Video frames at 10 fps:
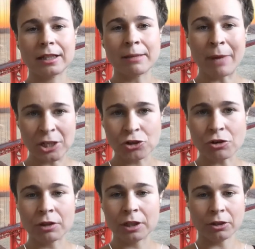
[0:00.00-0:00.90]

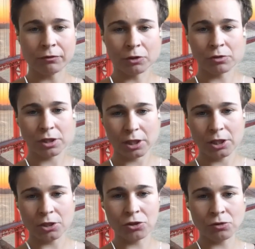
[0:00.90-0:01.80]
majority of those
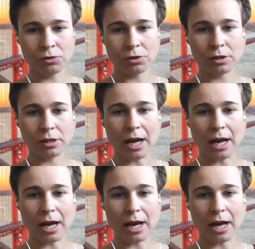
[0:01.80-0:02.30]
issues,